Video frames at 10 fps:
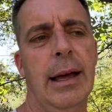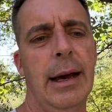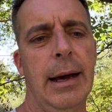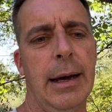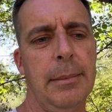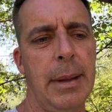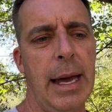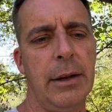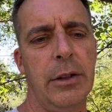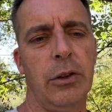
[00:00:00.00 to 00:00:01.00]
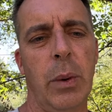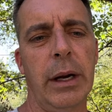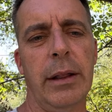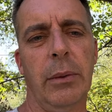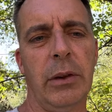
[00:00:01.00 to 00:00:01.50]
Um, out of the
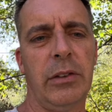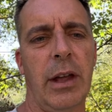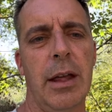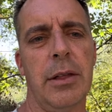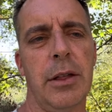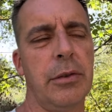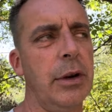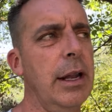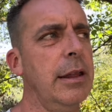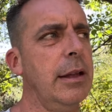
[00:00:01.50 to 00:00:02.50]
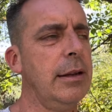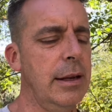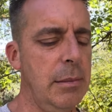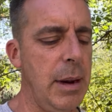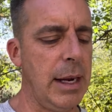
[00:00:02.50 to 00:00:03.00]
20 that we sent, the three that
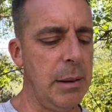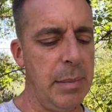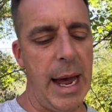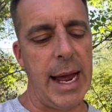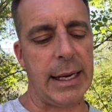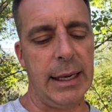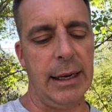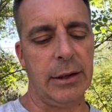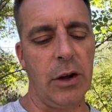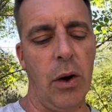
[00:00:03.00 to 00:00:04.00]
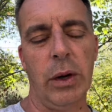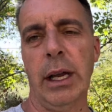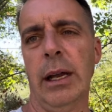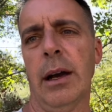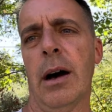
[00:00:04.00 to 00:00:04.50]
didn't make it back, uh,
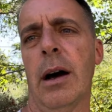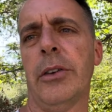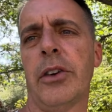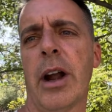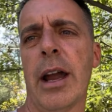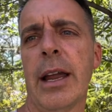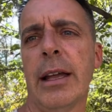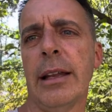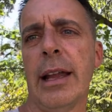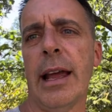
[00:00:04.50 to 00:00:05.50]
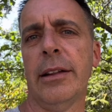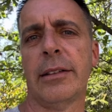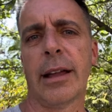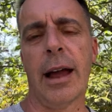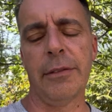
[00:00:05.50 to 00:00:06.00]
Cody, Andre, and, and
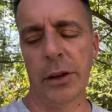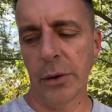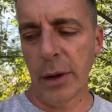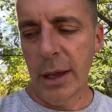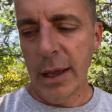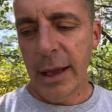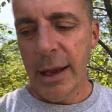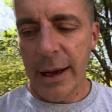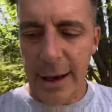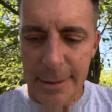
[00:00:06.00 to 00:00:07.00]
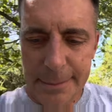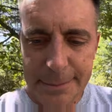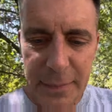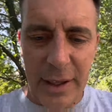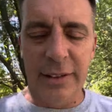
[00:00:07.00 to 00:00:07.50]
Skyview. Um,
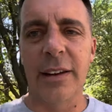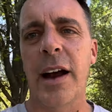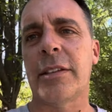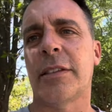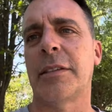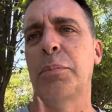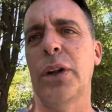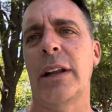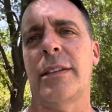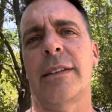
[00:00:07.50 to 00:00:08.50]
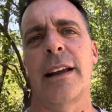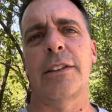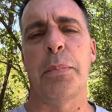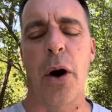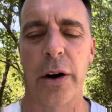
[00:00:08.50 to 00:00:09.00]
it sucks, but it's,
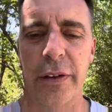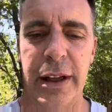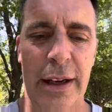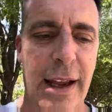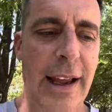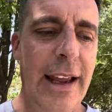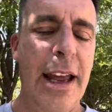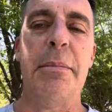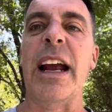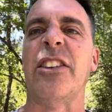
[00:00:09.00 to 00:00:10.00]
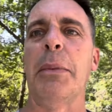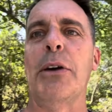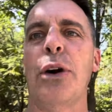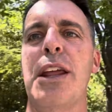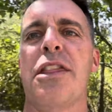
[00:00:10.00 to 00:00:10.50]
it's part of it. It makes me
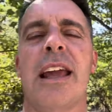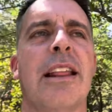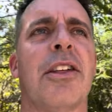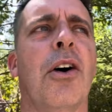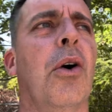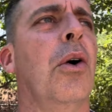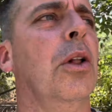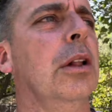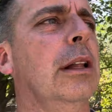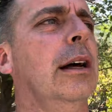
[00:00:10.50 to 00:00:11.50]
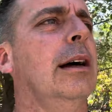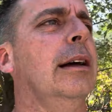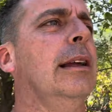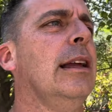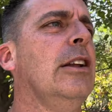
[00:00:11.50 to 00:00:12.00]
rethink the whole,
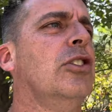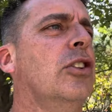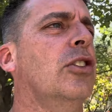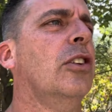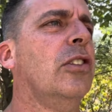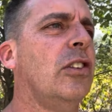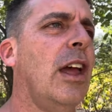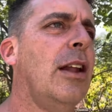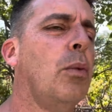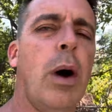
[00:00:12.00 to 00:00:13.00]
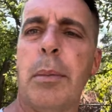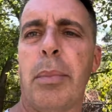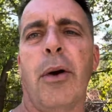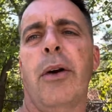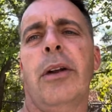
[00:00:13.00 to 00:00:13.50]
uh, each just send one
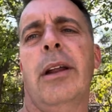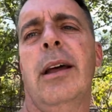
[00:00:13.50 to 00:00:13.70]
bird